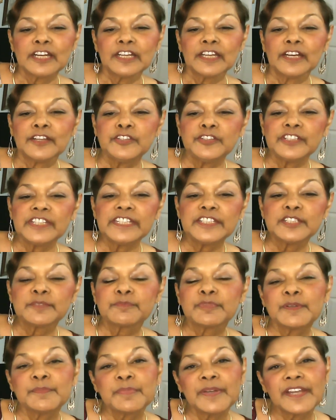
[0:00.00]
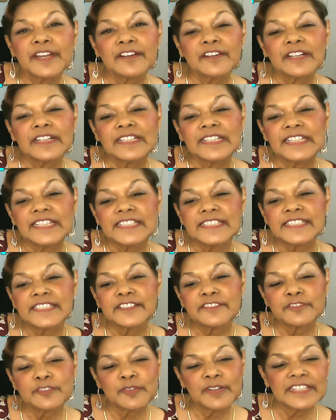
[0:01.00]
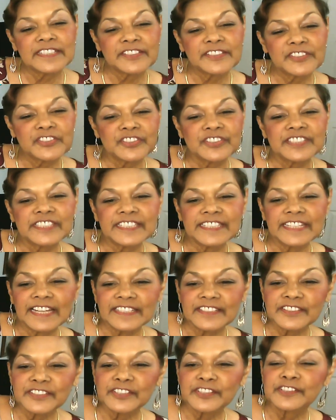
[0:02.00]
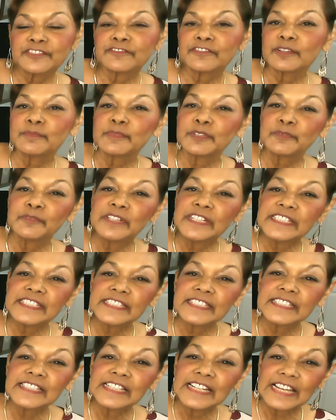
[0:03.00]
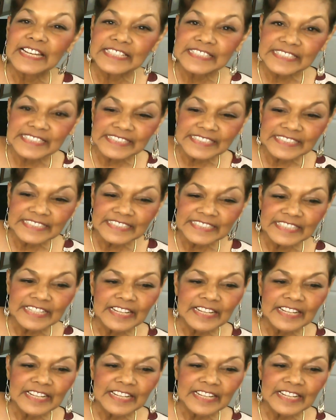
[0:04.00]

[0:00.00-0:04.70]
and you need to prepare a list of questions and answers from a recent lesson